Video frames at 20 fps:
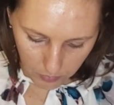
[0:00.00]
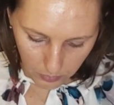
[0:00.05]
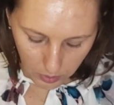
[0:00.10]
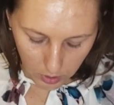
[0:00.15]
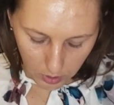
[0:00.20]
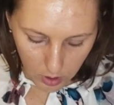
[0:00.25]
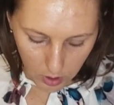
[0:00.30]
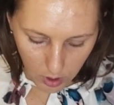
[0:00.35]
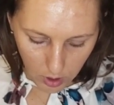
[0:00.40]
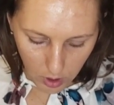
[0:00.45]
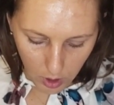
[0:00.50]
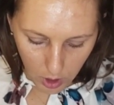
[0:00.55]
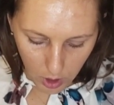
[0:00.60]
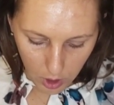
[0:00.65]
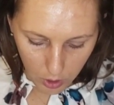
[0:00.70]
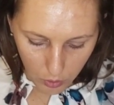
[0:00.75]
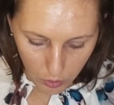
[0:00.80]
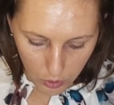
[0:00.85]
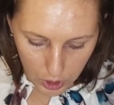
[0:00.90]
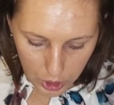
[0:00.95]
Question:
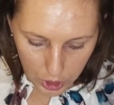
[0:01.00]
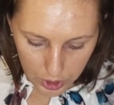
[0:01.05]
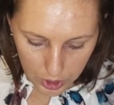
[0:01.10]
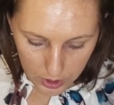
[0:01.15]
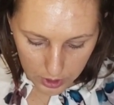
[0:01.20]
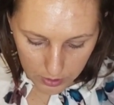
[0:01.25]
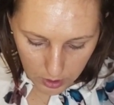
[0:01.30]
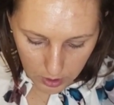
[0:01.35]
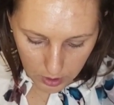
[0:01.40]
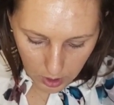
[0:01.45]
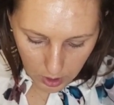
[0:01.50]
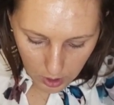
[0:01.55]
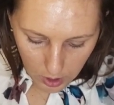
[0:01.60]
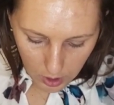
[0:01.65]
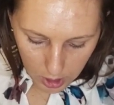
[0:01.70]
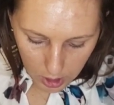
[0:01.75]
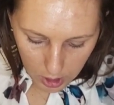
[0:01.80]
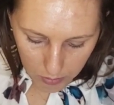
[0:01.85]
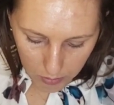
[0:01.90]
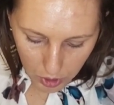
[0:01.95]
an emergency
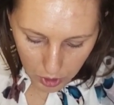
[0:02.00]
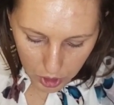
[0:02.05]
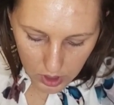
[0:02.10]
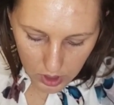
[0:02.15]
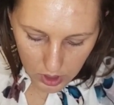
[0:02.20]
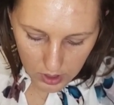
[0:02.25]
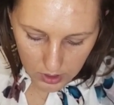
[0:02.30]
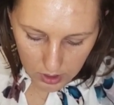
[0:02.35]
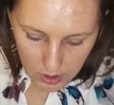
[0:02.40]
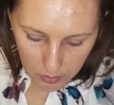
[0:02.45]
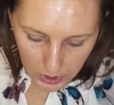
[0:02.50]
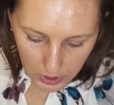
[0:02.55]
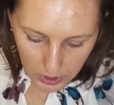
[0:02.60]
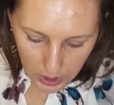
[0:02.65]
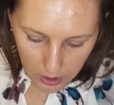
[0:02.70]
supply of fluid is